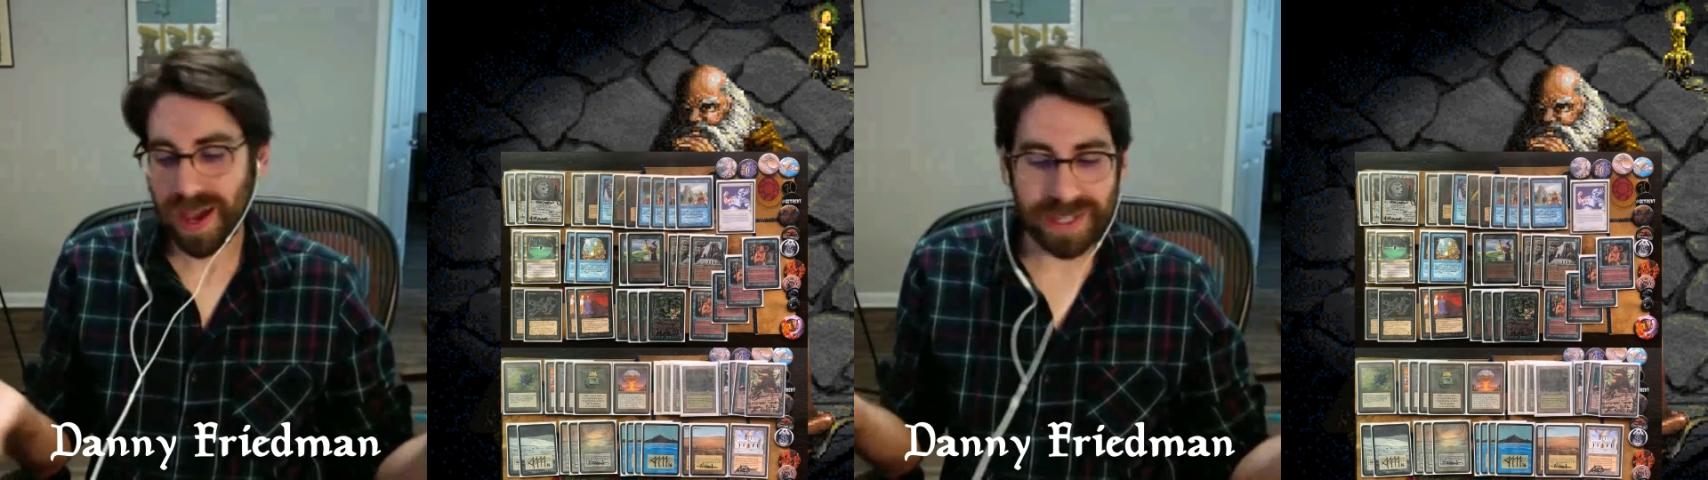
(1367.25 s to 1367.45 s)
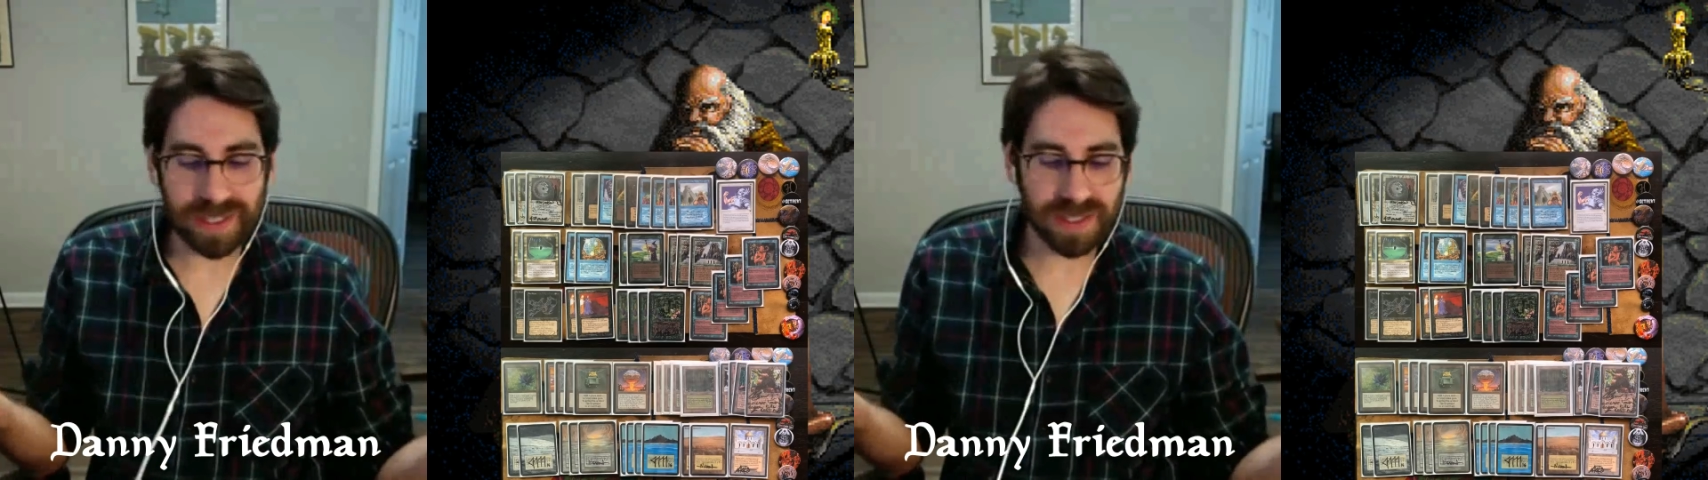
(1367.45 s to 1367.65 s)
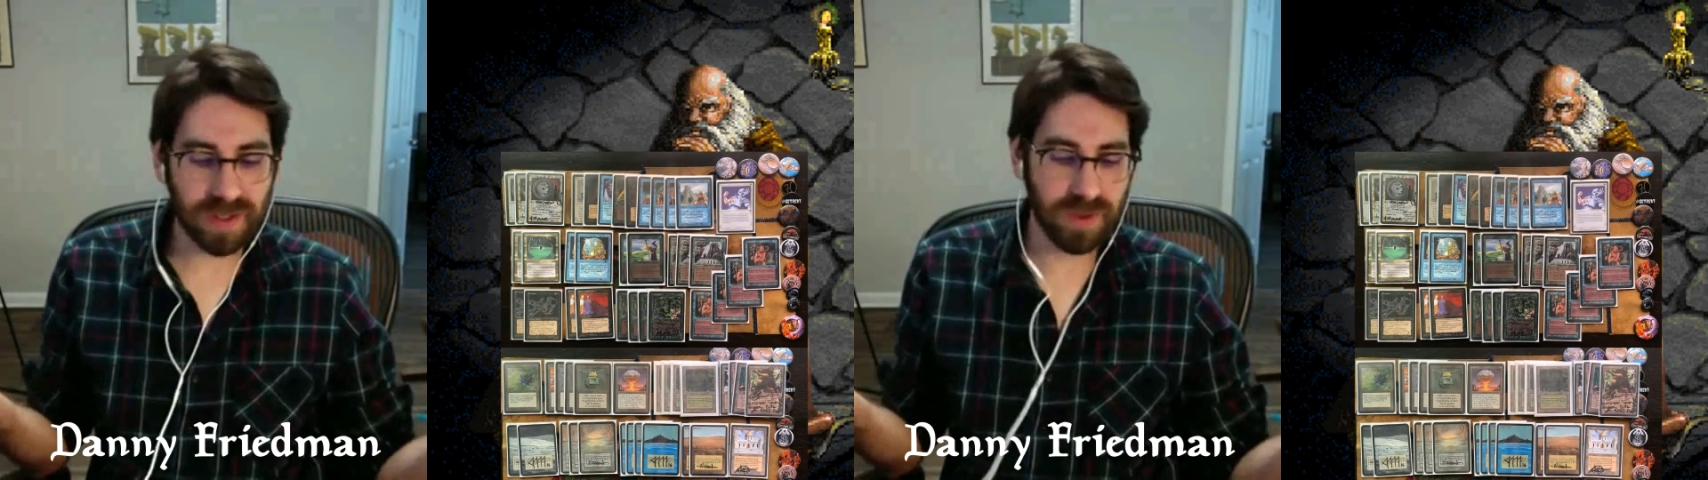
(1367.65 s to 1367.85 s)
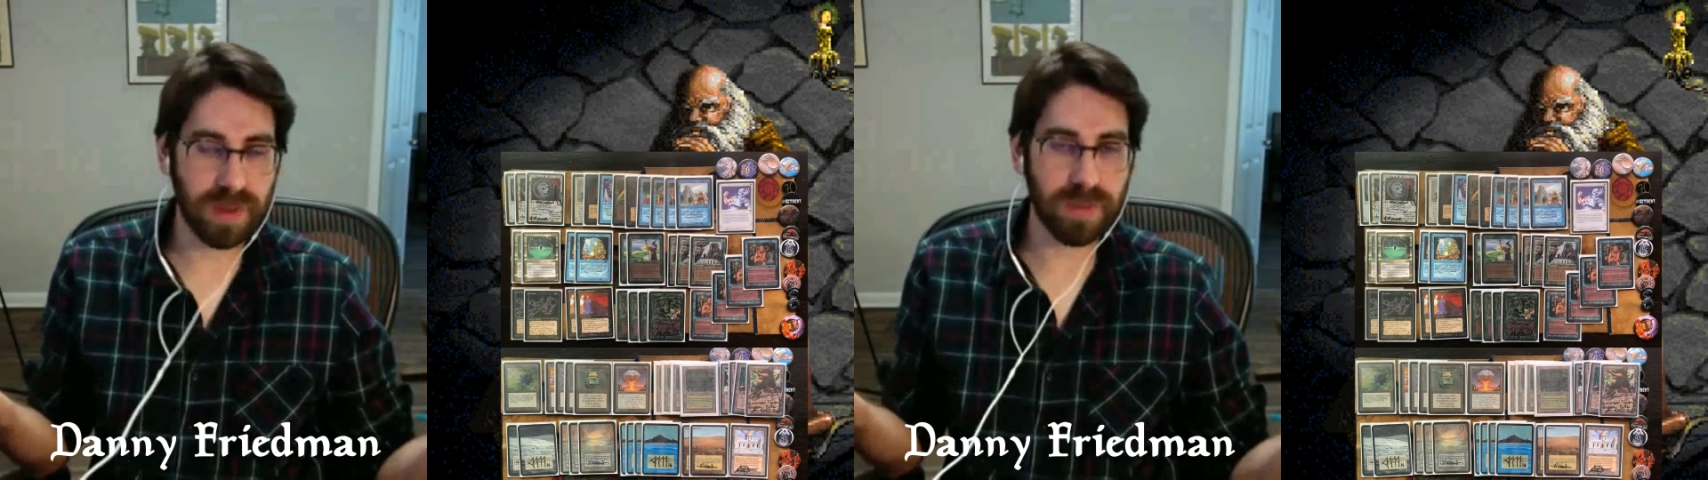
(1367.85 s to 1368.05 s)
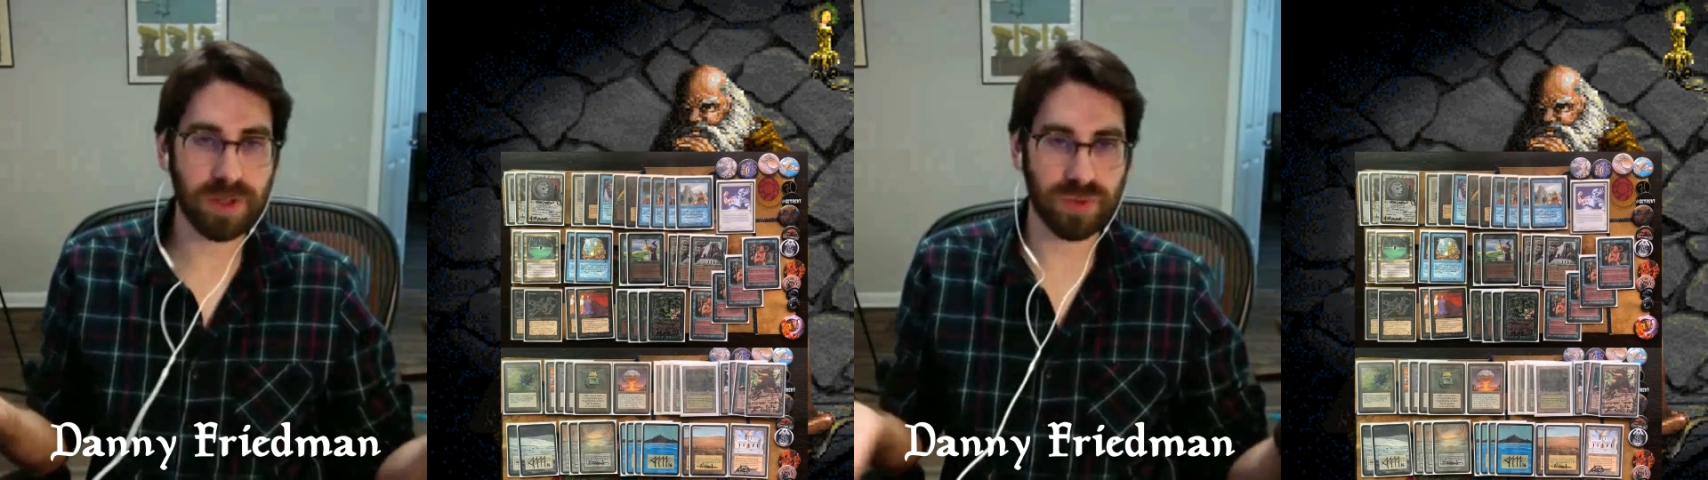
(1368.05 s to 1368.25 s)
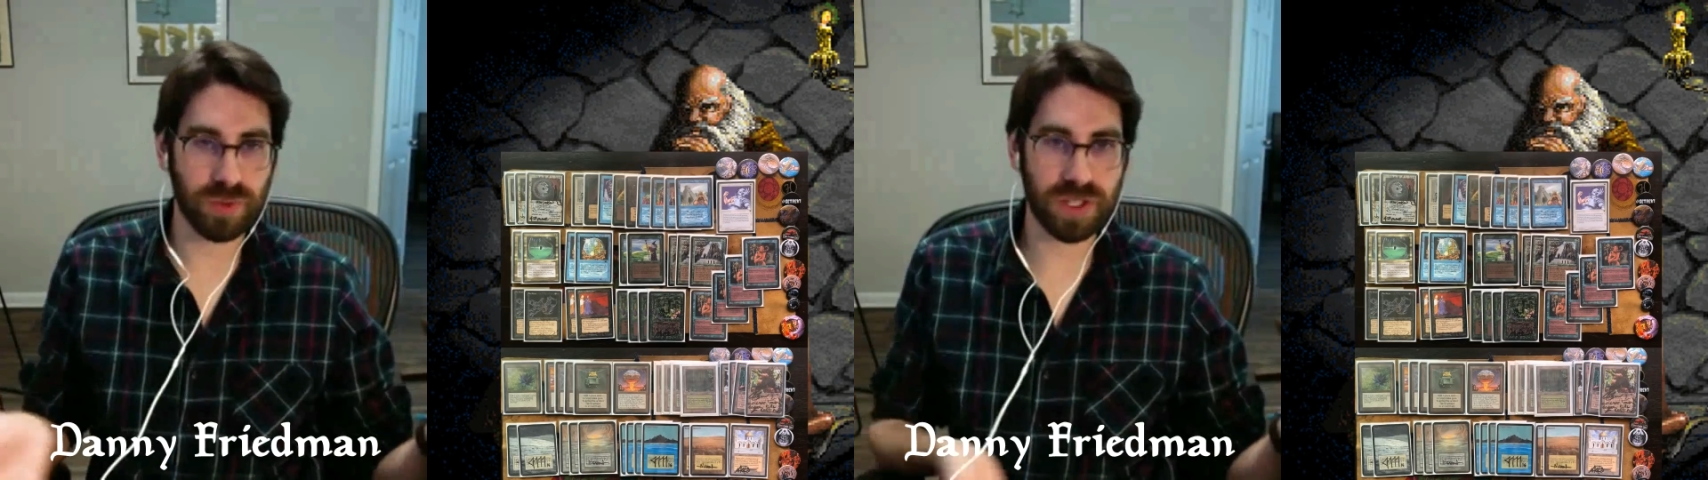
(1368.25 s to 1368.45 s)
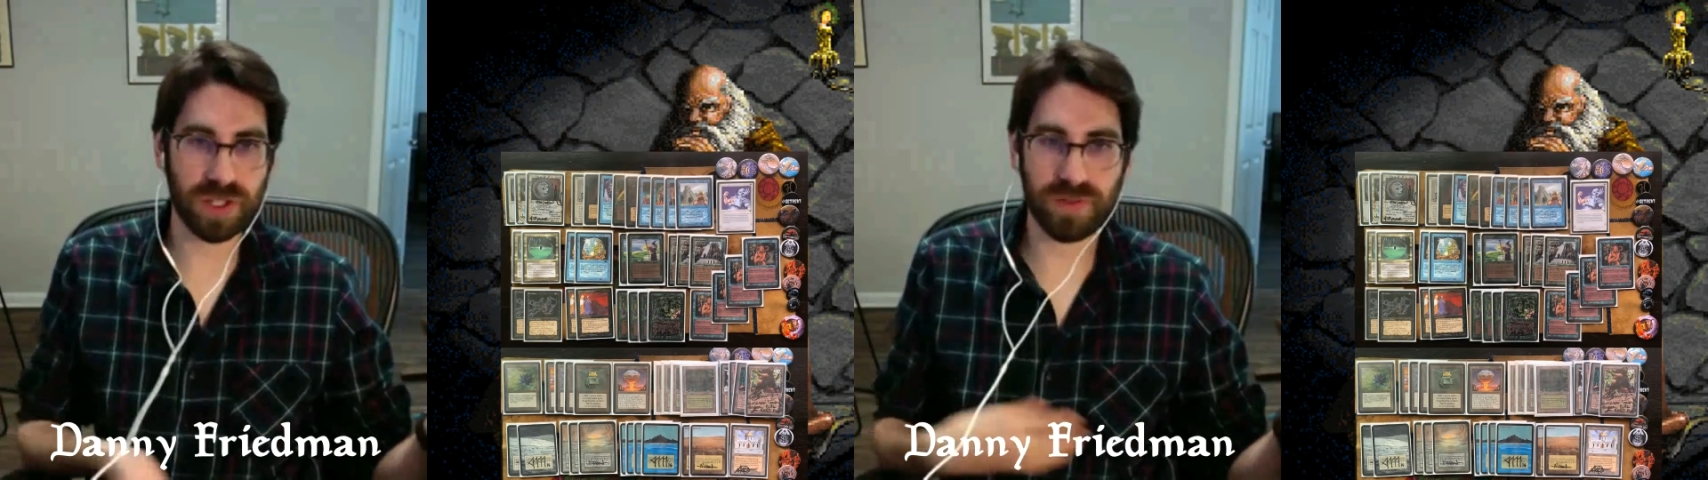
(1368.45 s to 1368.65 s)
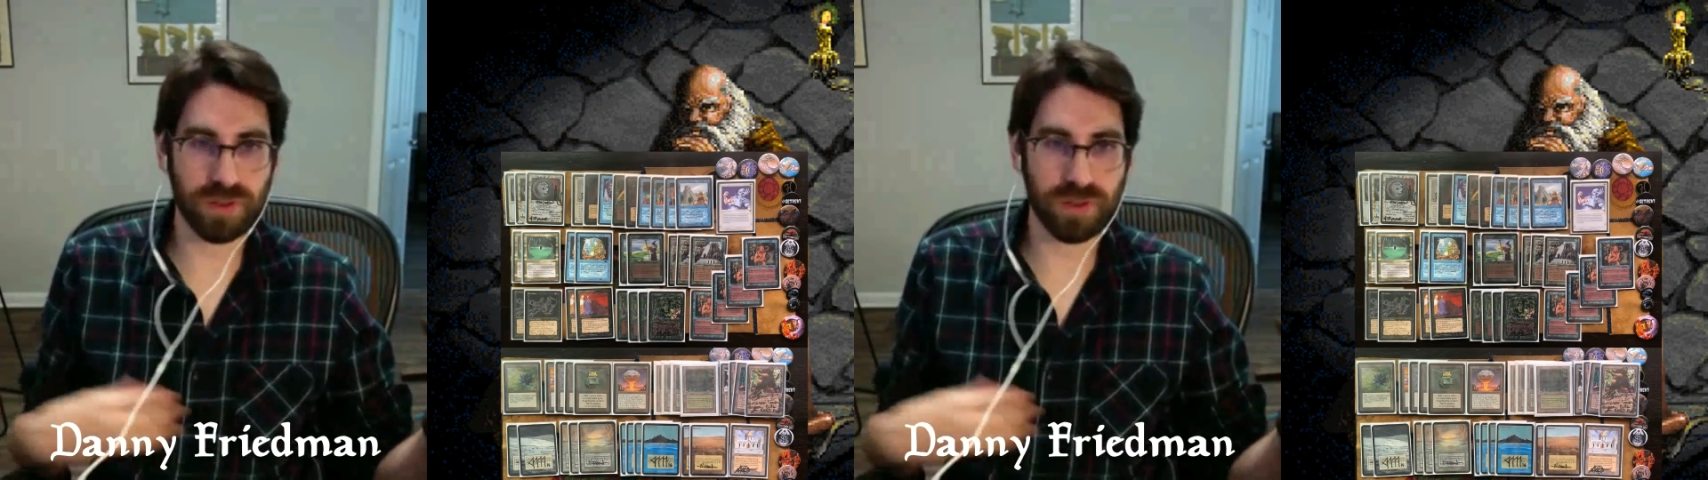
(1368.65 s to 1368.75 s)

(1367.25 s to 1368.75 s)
I guess Sylvan Library is really good